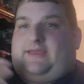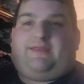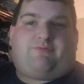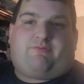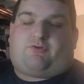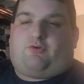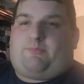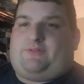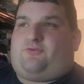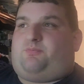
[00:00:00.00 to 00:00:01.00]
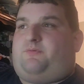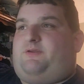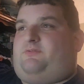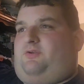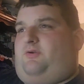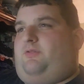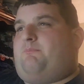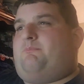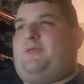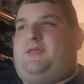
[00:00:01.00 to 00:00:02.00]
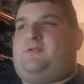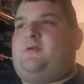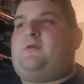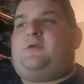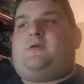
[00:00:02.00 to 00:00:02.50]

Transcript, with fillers: I never even heard about this movie until the mid